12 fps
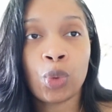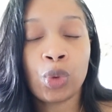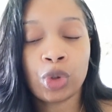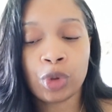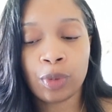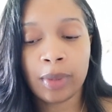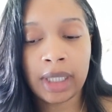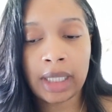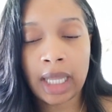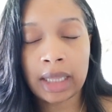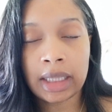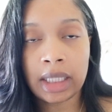will
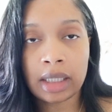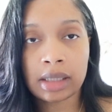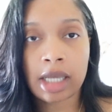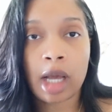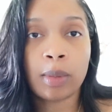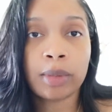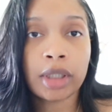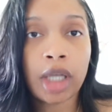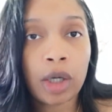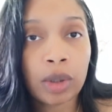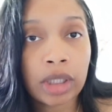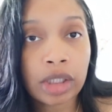be linked down
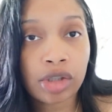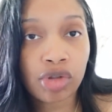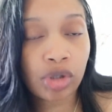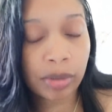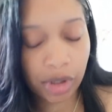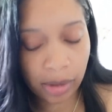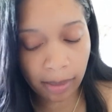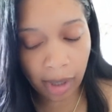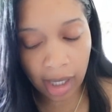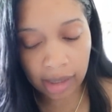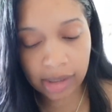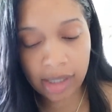below in the description
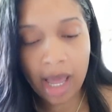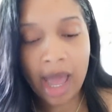box